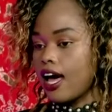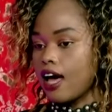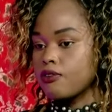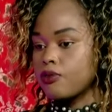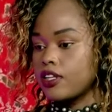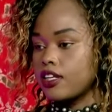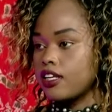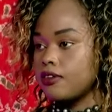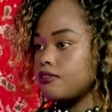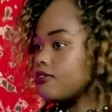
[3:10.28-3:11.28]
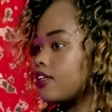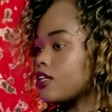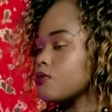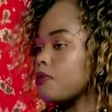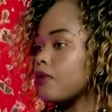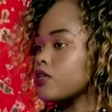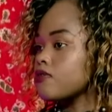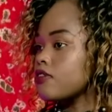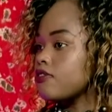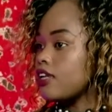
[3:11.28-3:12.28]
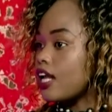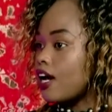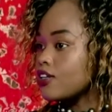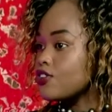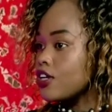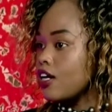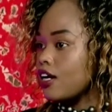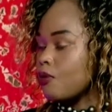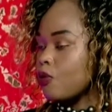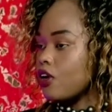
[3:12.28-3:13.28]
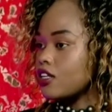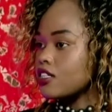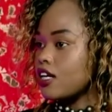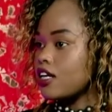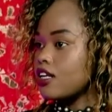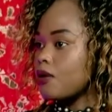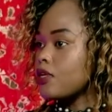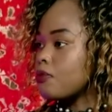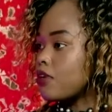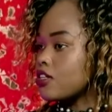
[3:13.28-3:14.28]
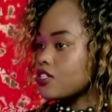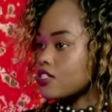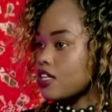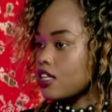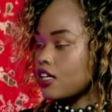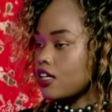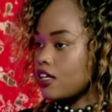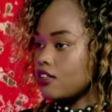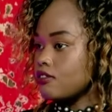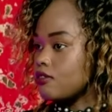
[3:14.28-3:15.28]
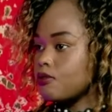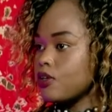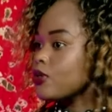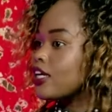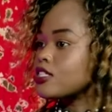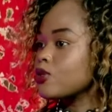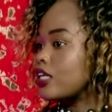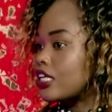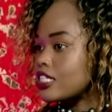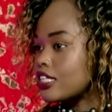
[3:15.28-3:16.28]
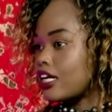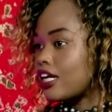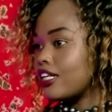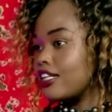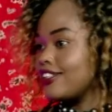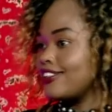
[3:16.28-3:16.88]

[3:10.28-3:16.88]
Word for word: have when they get to be part of the Village world, and how many branches are there, and where are you guys located at?